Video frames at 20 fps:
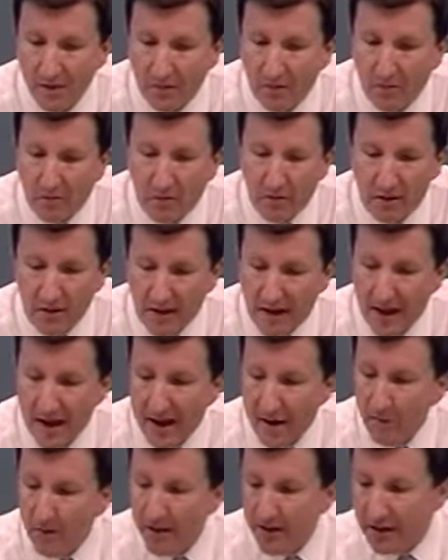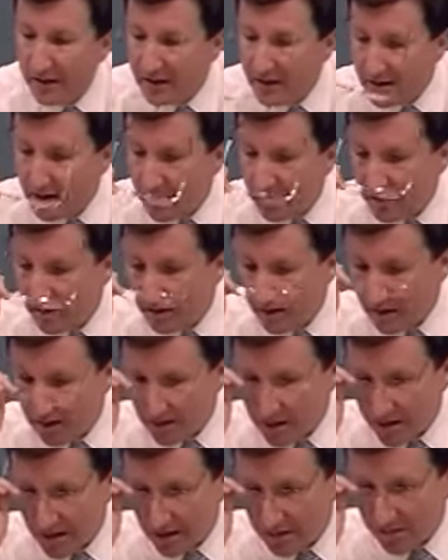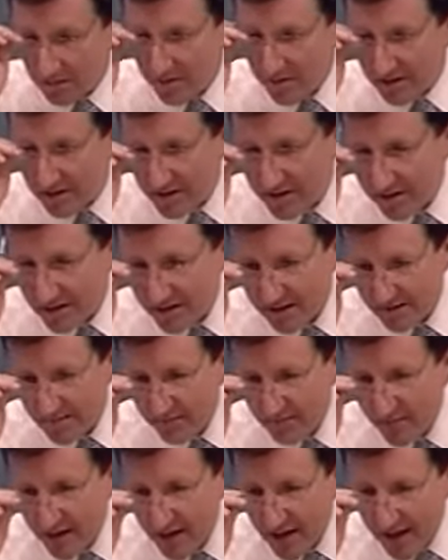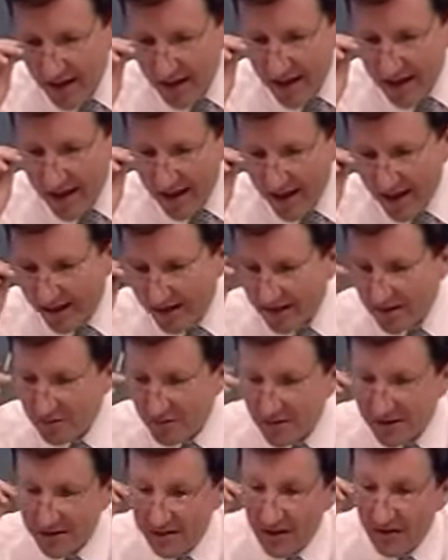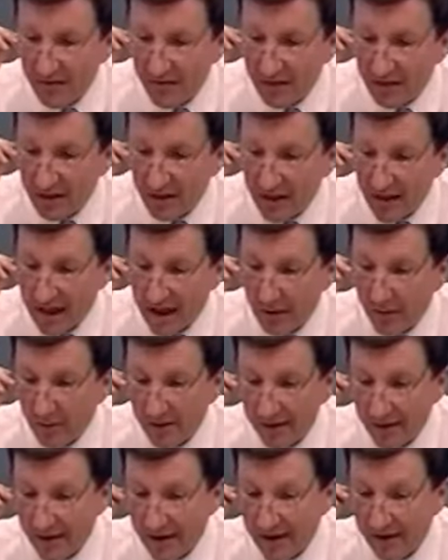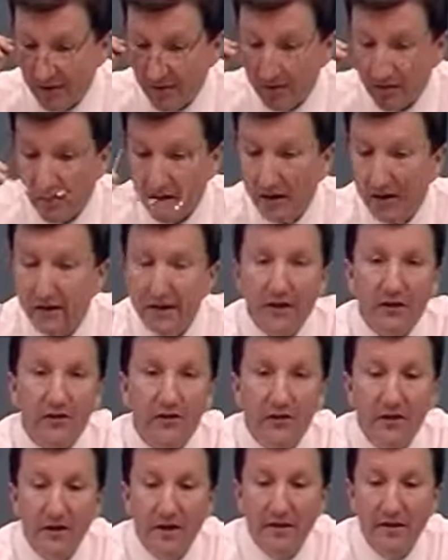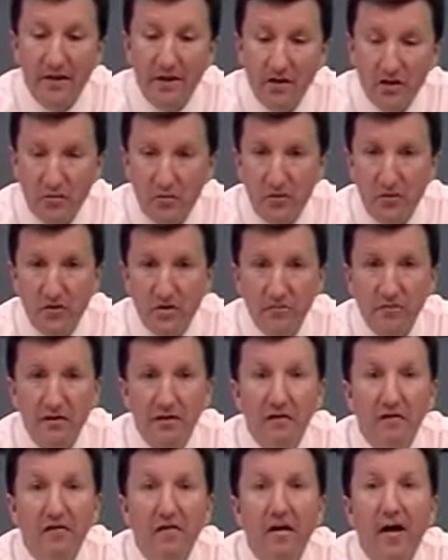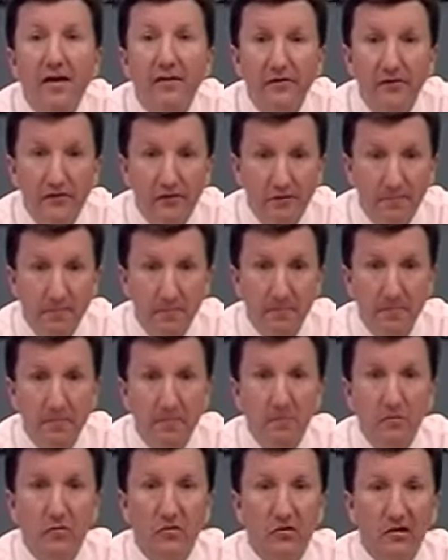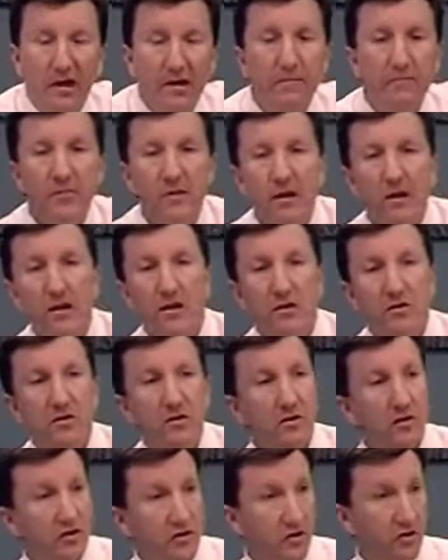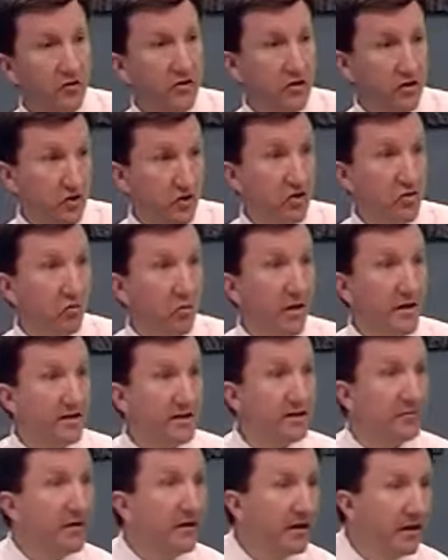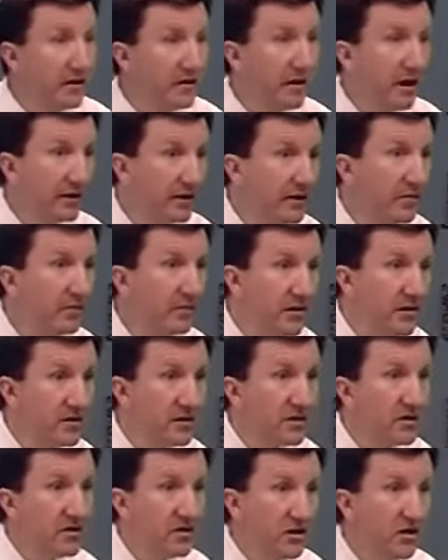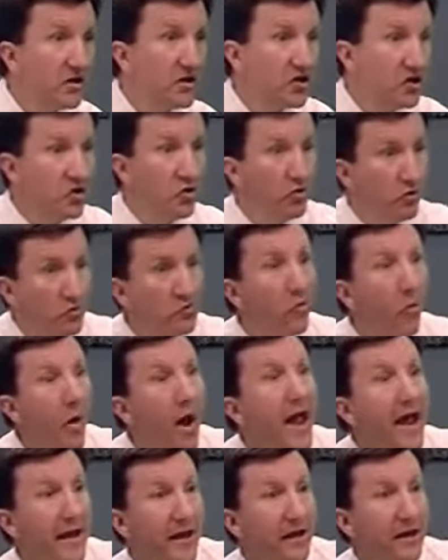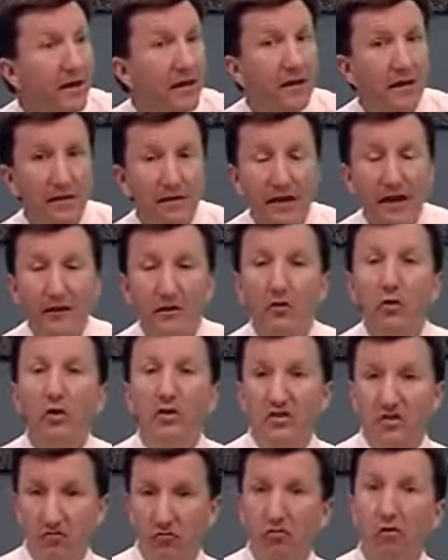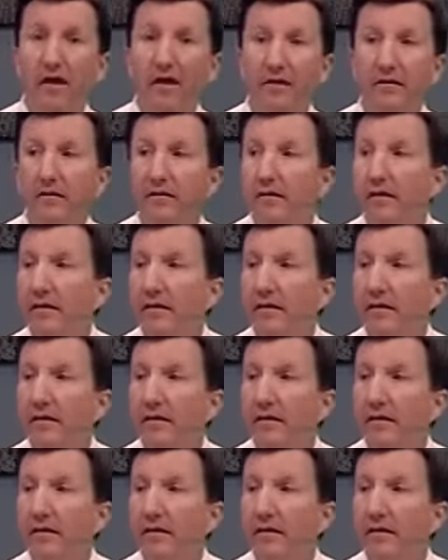with how we conduct business, and specifically how we handle the collection and the disbursement of funds. Okay? So the church just wants to be conducting business in a certain way that looks right.